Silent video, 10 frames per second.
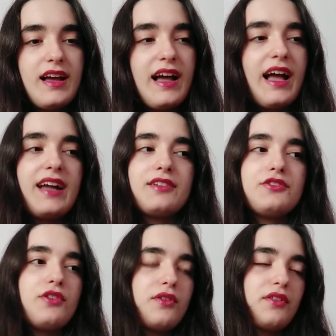I
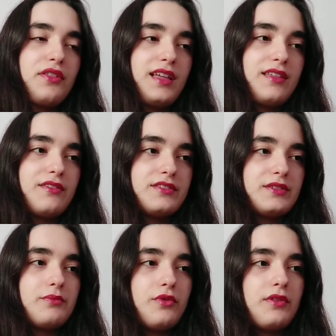don't think there's a
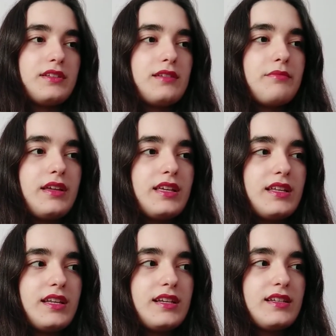point in
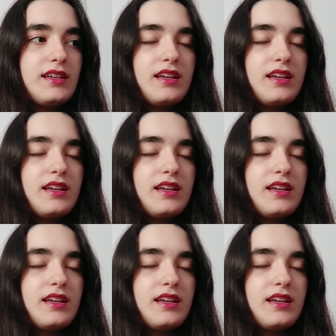making it